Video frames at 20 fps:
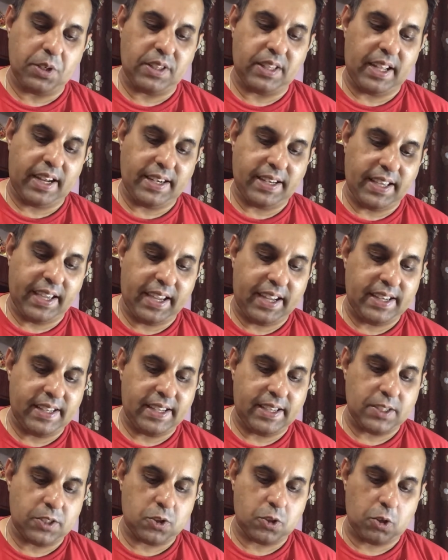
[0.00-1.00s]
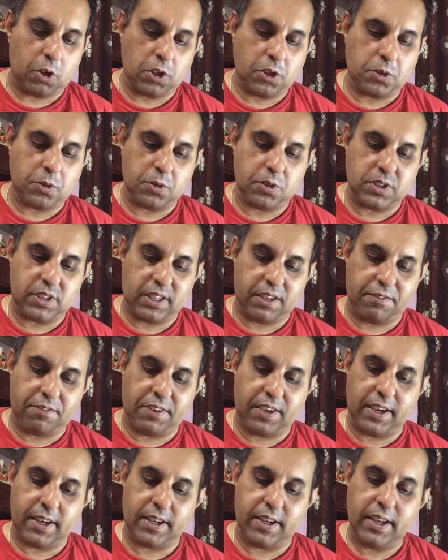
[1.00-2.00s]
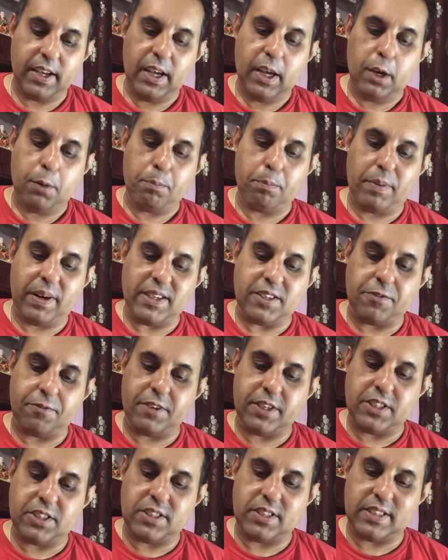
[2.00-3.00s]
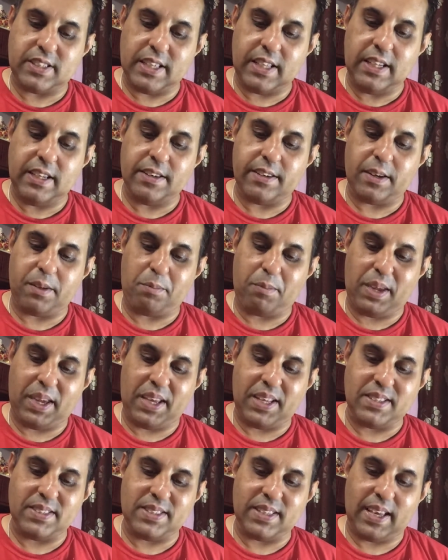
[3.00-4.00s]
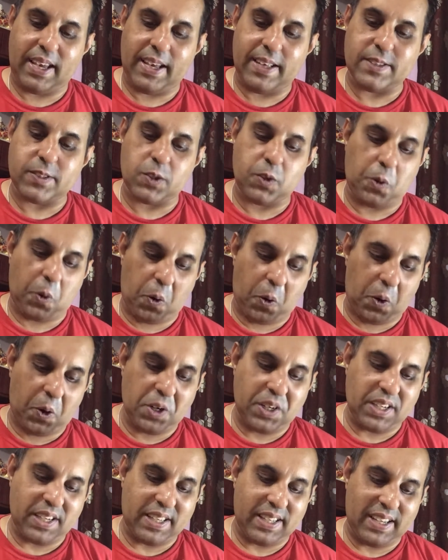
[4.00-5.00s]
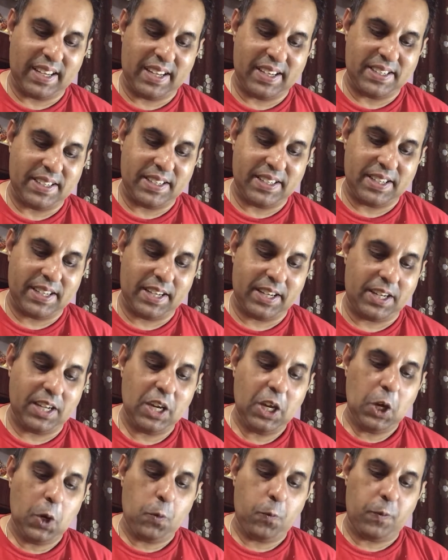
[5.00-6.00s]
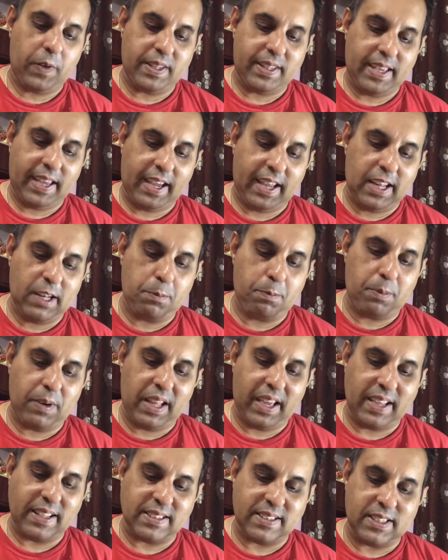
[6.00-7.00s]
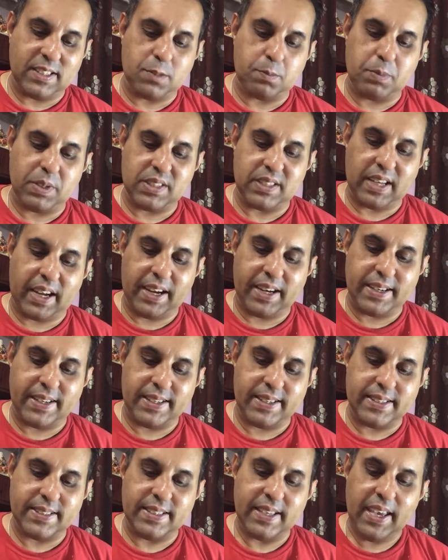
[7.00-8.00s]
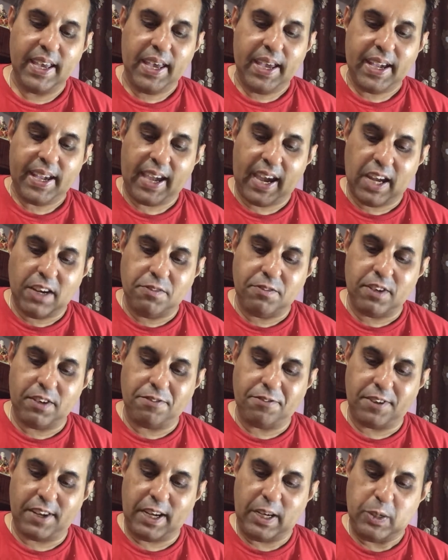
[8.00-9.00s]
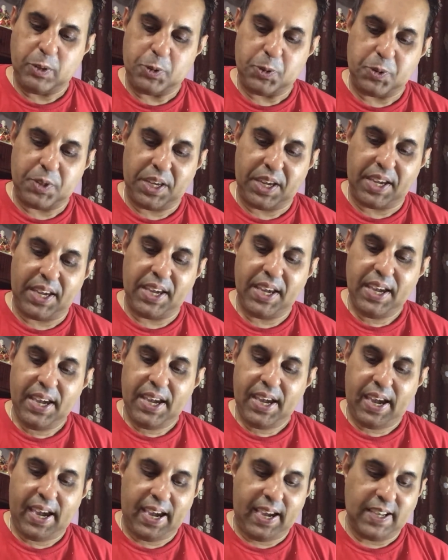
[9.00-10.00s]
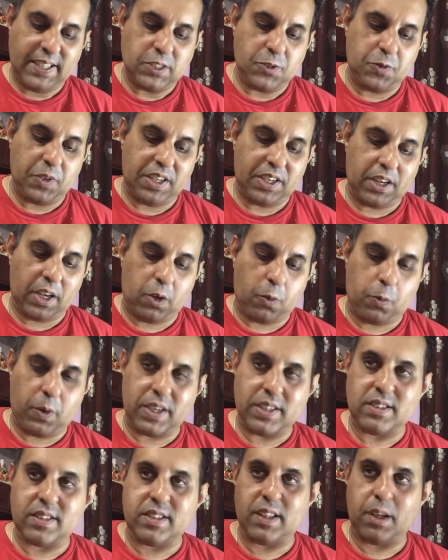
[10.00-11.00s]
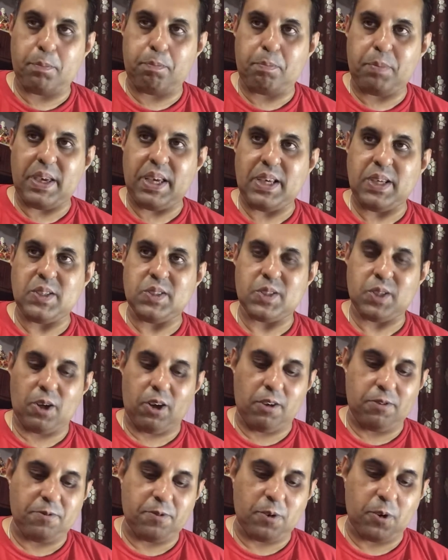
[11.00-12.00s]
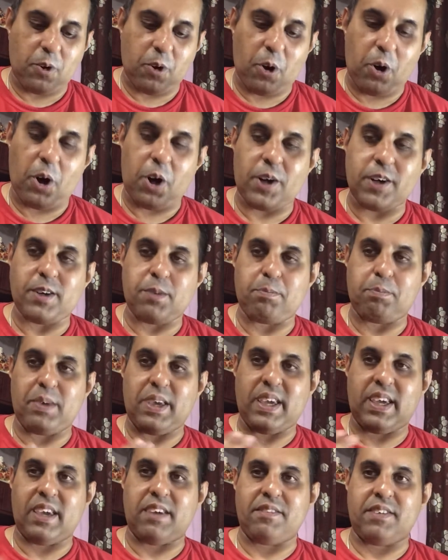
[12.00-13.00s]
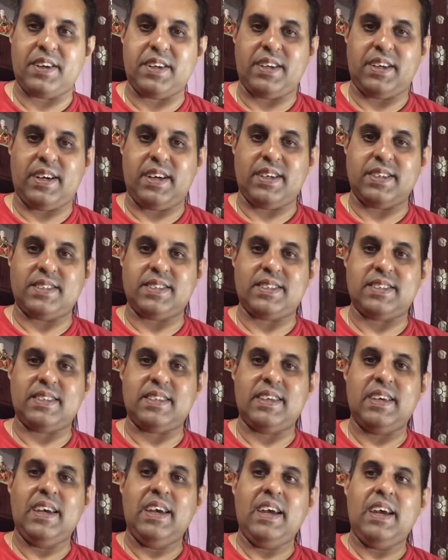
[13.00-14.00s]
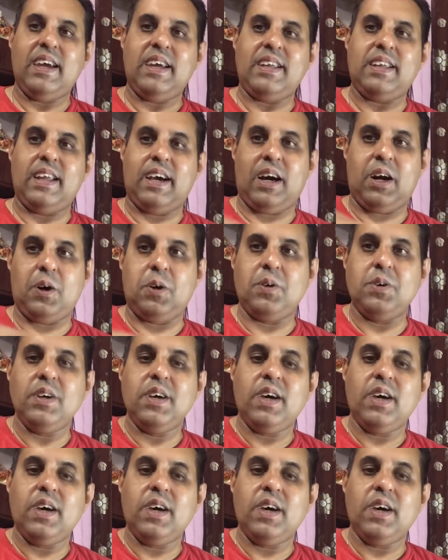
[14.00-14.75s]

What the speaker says: that hate has sought to sever, but which still remains as God created it. With help like this beside us, can we fail today as we request the peace of God be given us? Now,